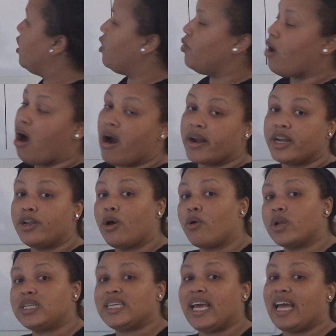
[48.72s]
You already know
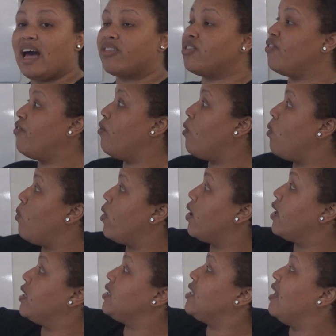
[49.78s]
to take out the 4
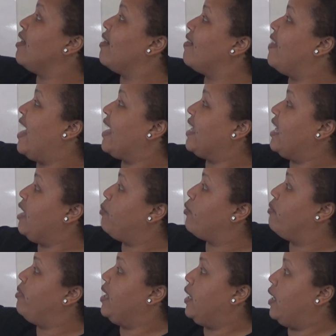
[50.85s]
words that keep
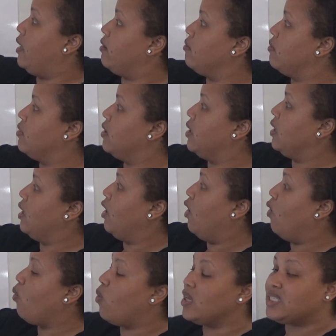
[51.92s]
repeating.
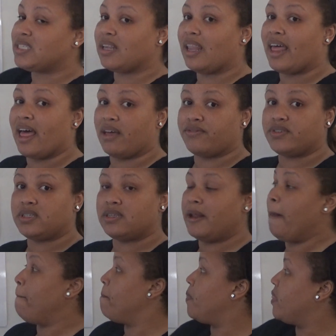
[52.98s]
What's left?
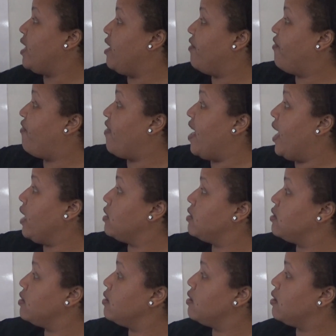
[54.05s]
The
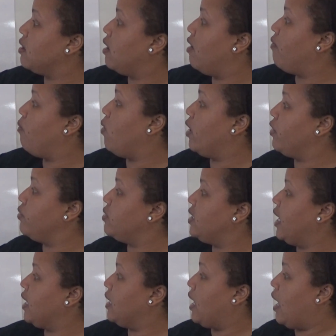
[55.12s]
effect of one new
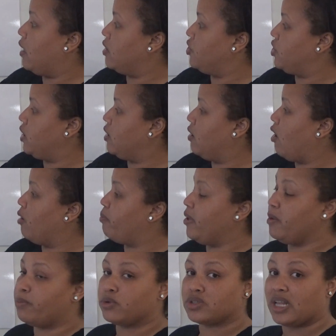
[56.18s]
technology on
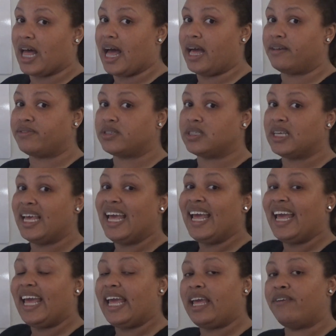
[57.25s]
people's lives.
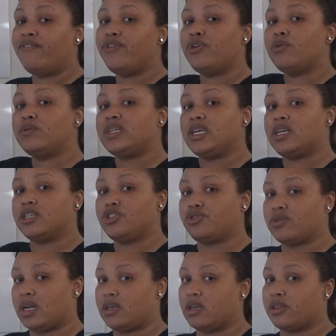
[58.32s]
If you
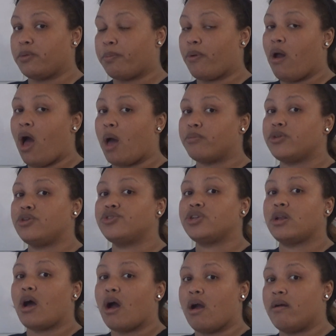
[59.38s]
deconstructed the prompt, you
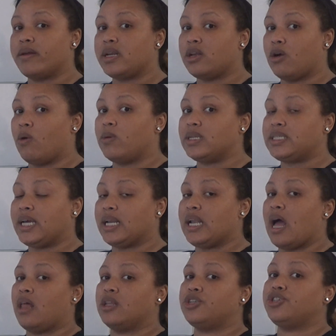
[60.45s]
should already know what
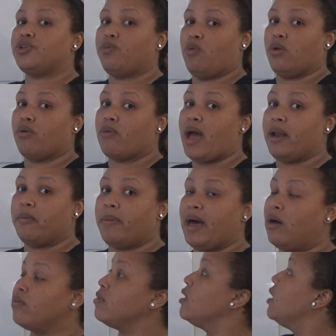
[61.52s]
technology you want to write
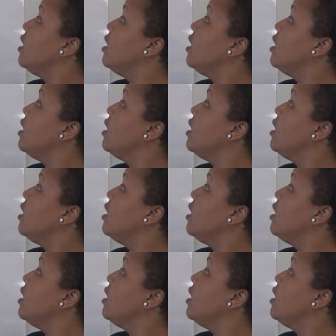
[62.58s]
about.